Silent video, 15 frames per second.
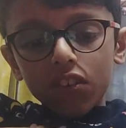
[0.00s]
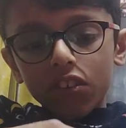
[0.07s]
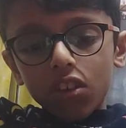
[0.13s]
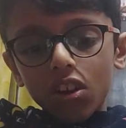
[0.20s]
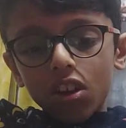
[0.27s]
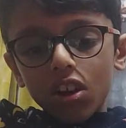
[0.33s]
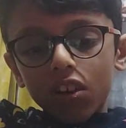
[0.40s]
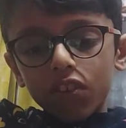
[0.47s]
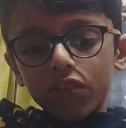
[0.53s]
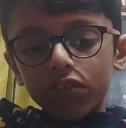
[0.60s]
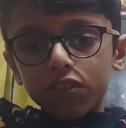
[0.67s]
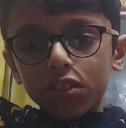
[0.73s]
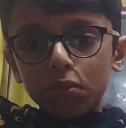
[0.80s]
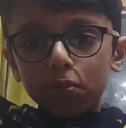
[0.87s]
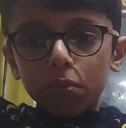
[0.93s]
of
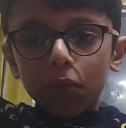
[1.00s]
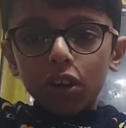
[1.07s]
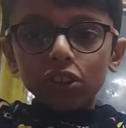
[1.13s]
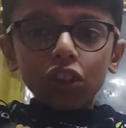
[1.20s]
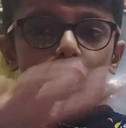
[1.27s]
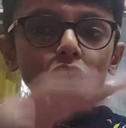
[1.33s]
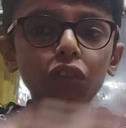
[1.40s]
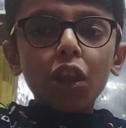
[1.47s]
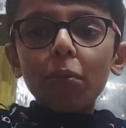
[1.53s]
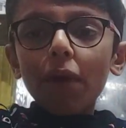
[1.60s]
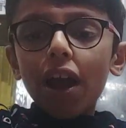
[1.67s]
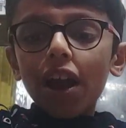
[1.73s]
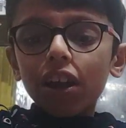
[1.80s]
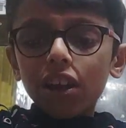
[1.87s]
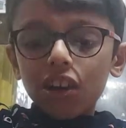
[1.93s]
the box. Sorry for the
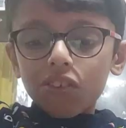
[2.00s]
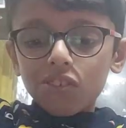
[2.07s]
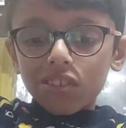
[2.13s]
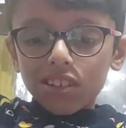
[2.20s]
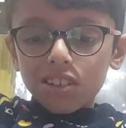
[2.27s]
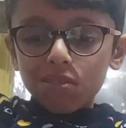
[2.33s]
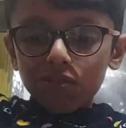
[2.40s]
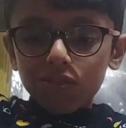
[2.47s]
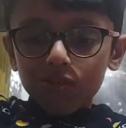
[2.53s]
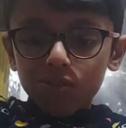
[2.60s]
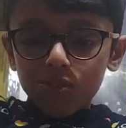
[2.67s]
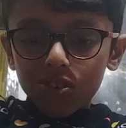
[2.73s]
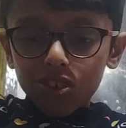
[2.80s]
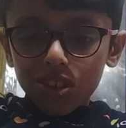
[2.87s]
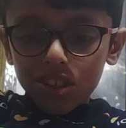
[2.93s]
background
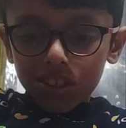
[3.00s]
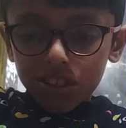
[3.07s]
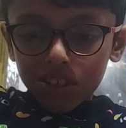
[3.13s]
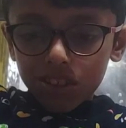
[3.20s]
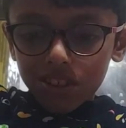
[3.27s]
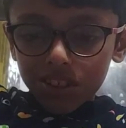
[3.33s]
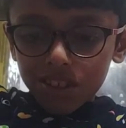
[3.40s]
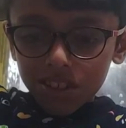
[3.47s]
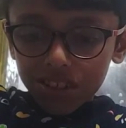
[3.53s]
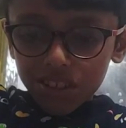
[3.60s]
noise.